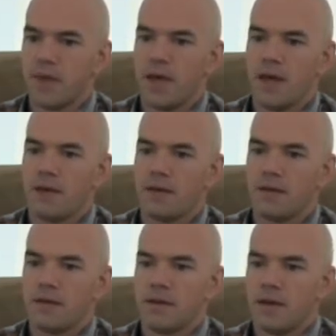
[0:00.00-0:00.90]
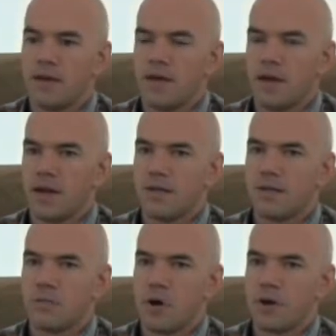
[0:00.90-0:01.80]
And I
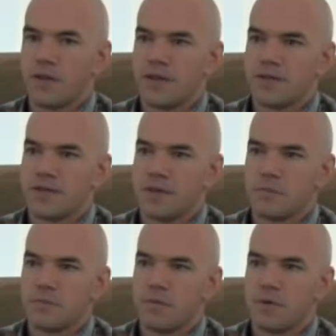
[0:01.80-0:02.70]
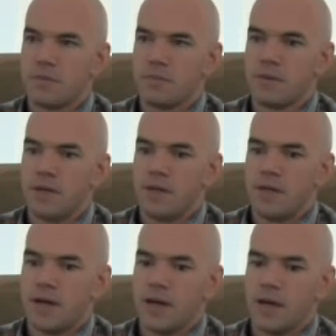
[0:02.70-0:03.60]
think part of that stems from
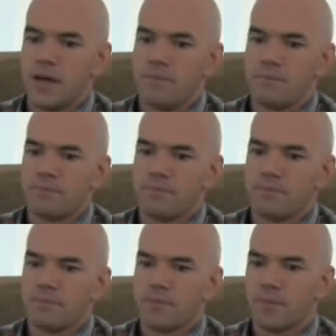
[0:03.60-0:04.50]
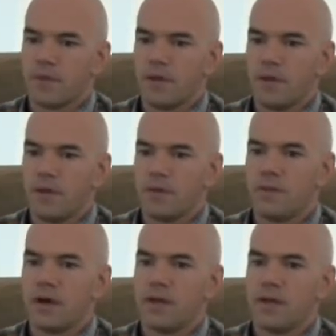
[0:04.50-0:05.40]
a
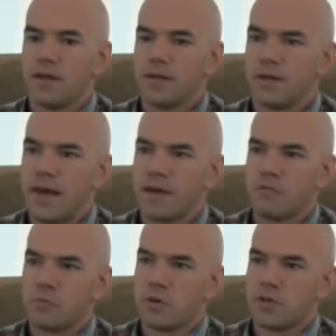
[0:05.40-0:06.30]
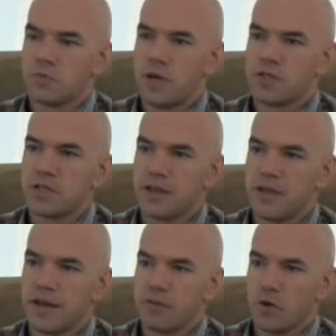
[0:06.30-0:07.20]
lack of participation and a
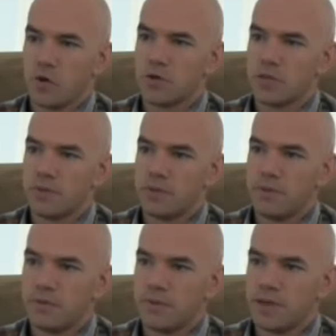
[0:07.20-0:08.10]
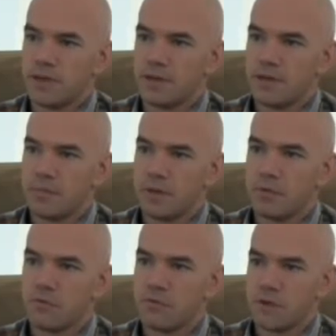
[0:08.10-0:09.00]
lack of ownership that
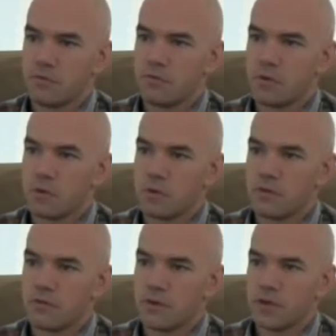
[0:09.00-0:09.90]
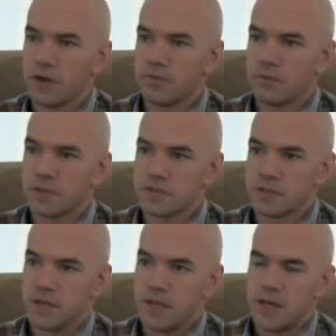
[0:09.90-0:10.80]
people feel for their governments.